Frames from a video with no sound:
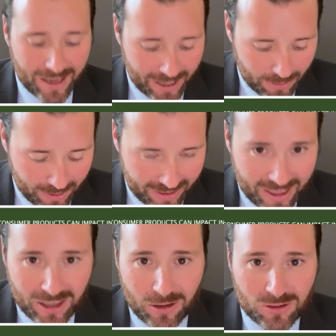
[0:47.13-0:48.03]
Henry,
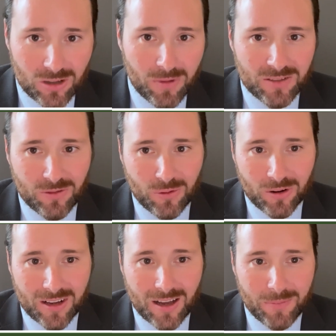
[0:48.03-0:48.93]
thank you so much
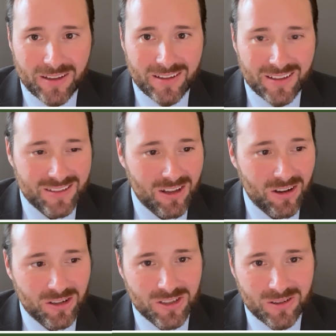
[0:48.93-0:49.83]
for coming
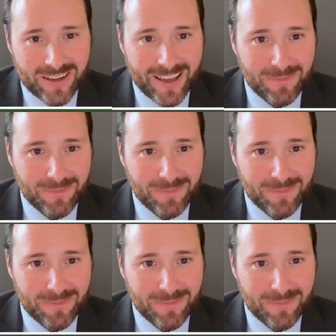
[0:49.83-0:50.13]
on our show today.